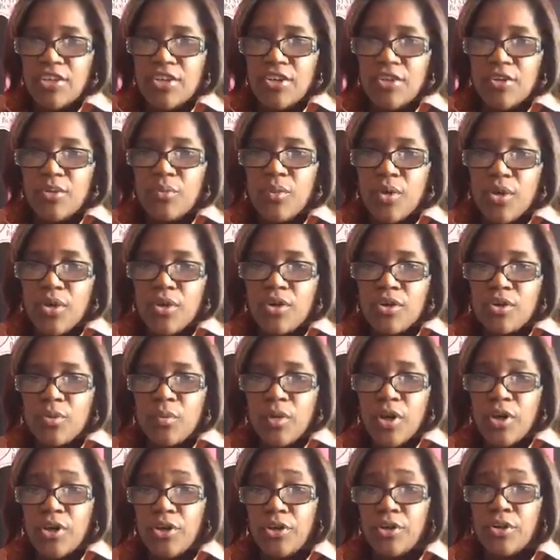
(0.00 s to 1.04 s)
your world
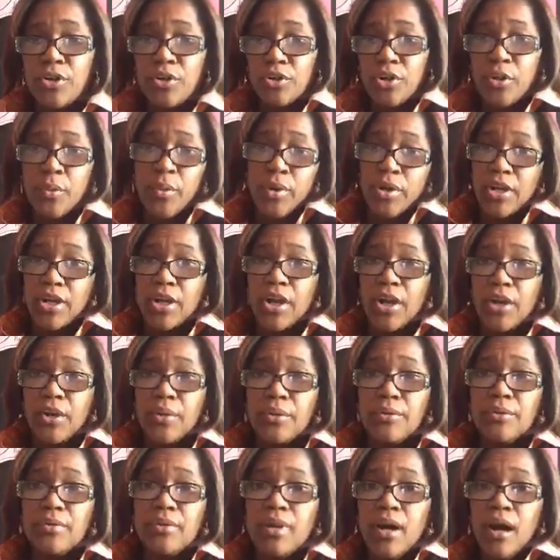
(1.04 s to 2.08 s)
where you don't know where to
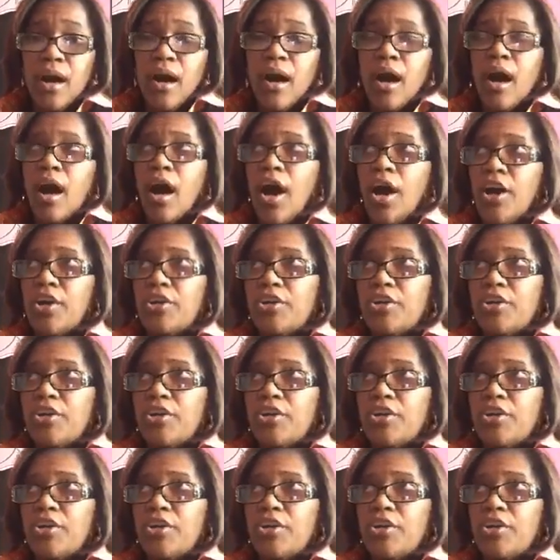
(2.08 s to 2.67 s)
go? Are